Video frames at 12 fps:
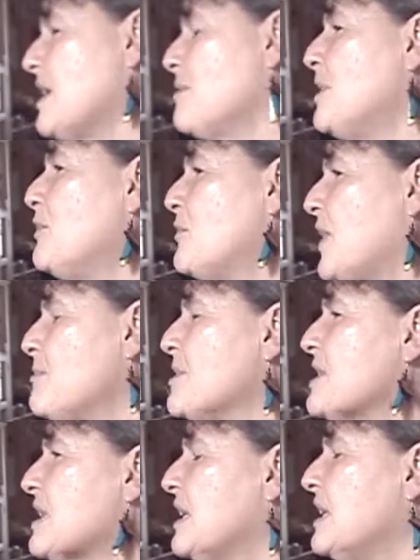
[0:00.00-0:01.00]
I mean,
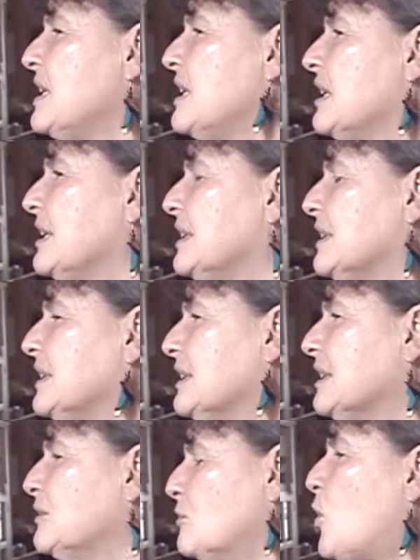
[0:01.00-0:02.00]
famously,
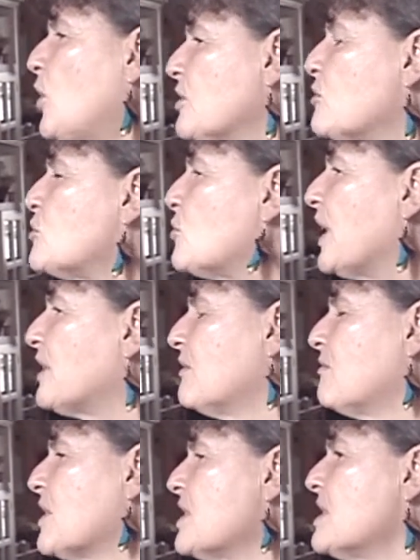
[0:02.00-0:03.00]
Ronald
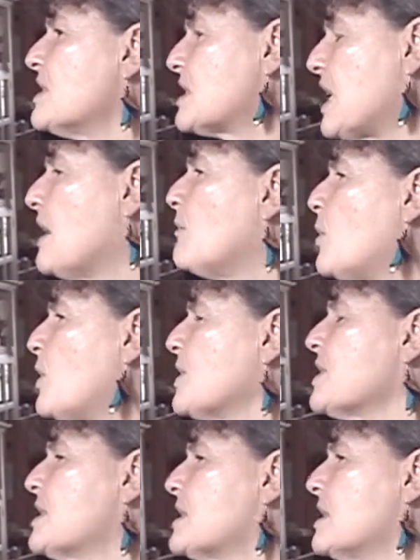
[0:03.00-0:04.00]
Reagan with his Star
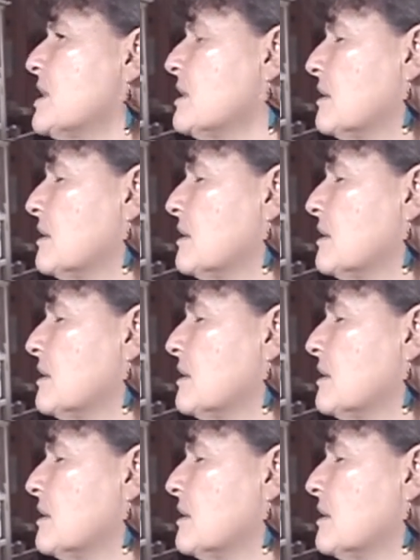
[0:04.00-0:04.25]
Wars